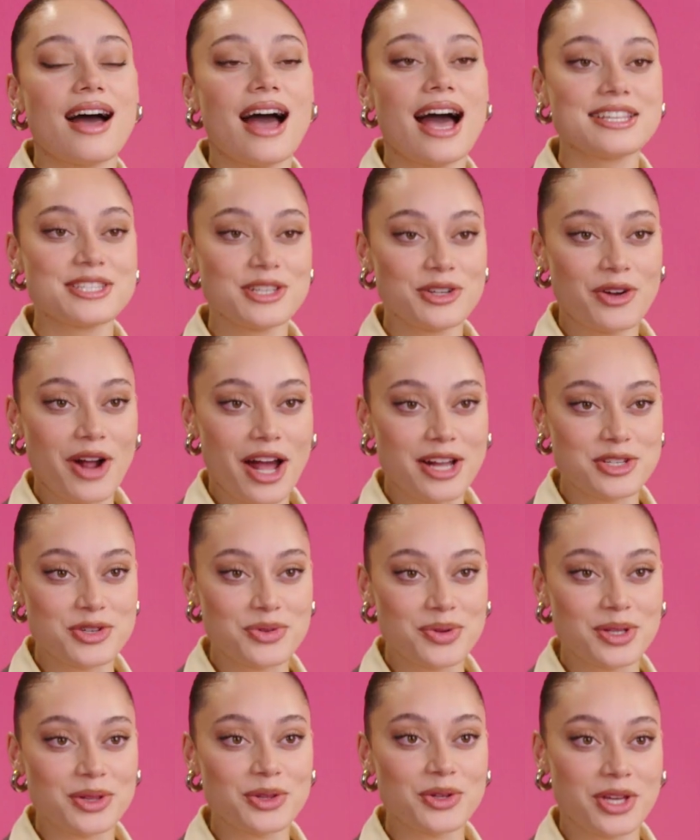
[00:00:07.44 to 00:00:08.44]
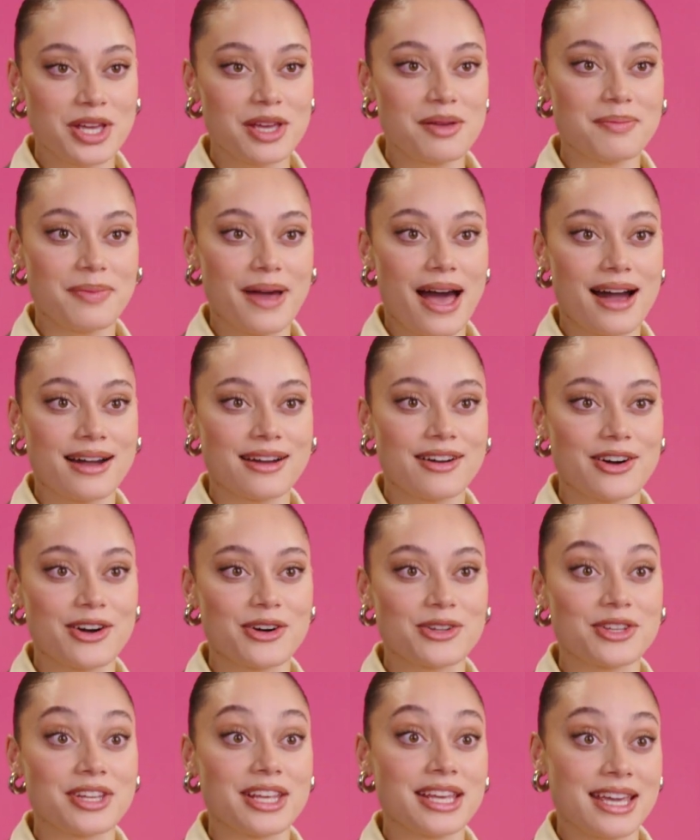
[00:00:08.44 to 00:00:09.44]
As a graduate, looking back
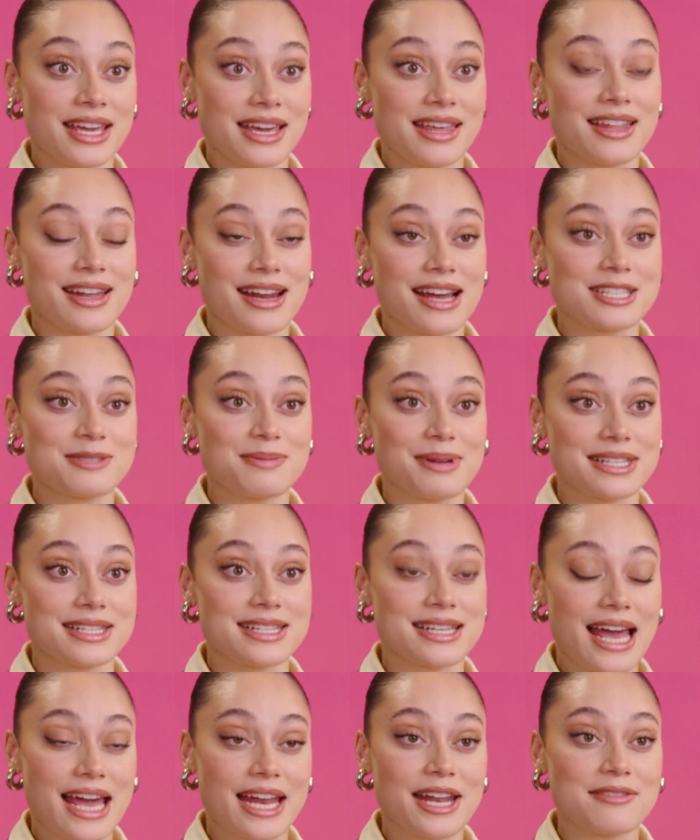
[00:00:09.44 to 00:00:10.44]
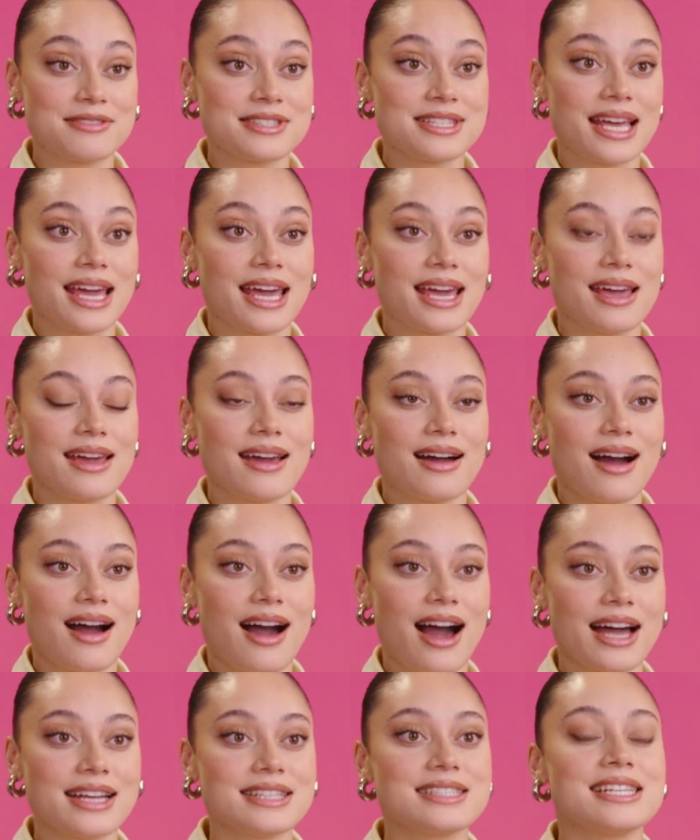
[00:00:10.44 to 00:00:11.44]
on the year that I spent at NFC,
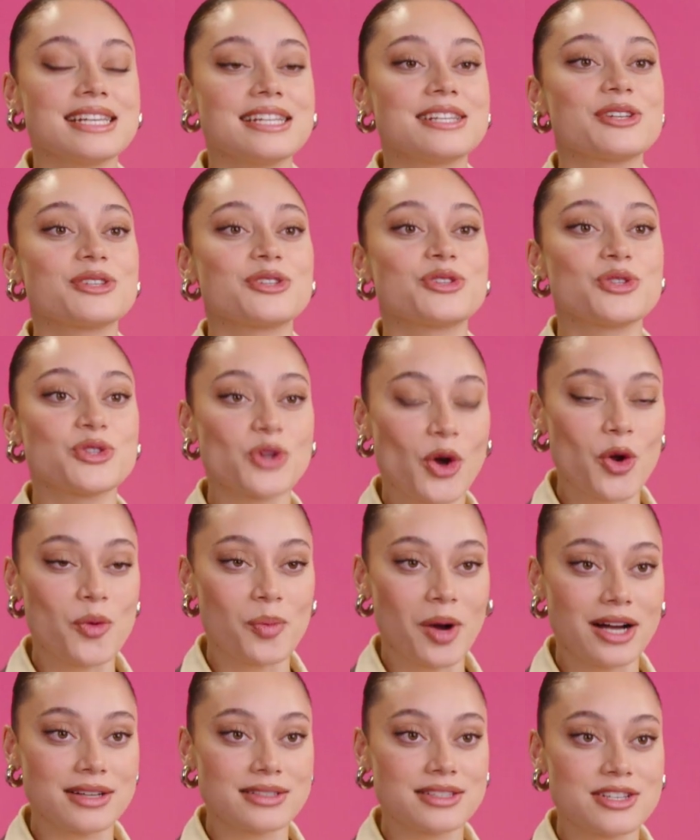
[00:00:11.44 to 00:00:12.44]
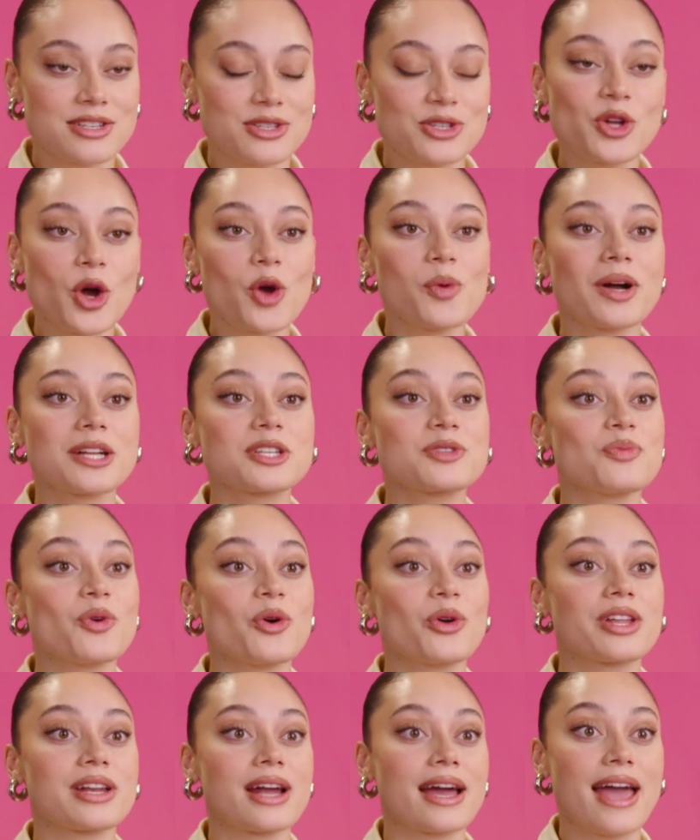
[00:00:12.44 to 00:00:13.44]
I did so much, so much
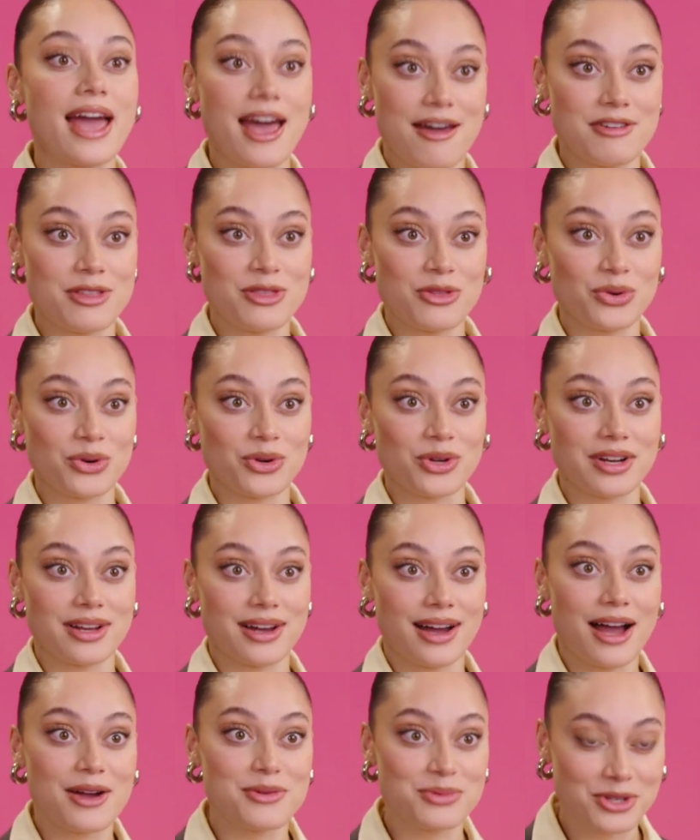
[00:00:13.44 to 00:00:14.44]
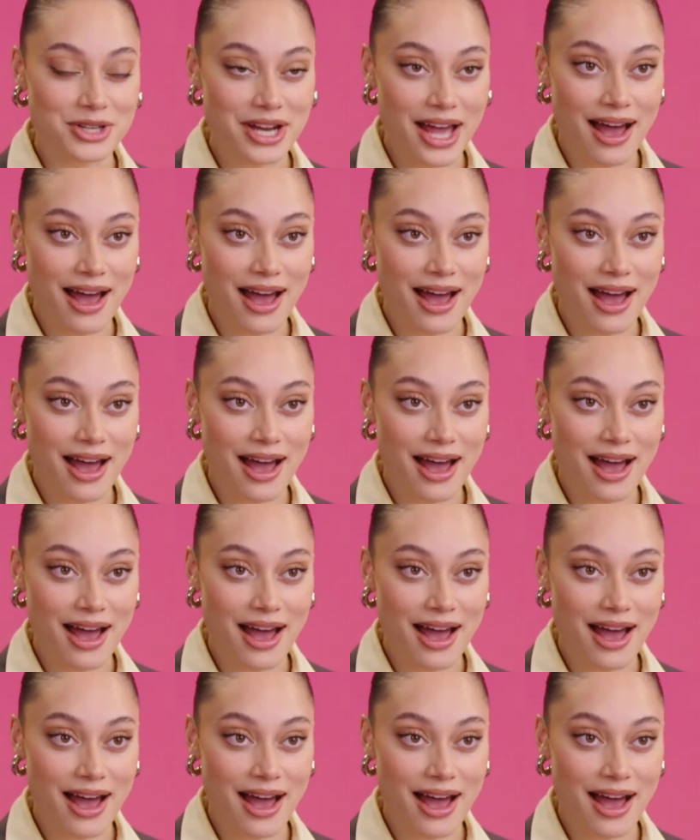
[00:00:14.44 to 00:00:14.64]
more than I ever thought I would